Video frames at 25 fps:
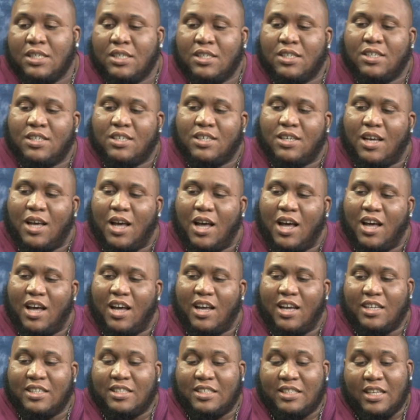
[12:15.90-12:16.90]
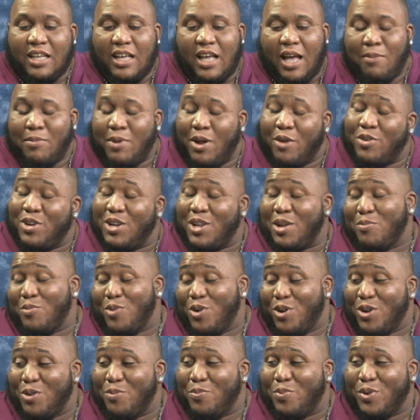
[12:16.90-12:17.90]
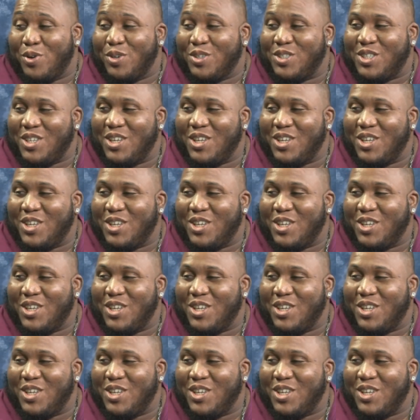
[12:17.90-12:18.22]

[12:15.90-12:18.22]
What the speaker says: I'm not really a morning person.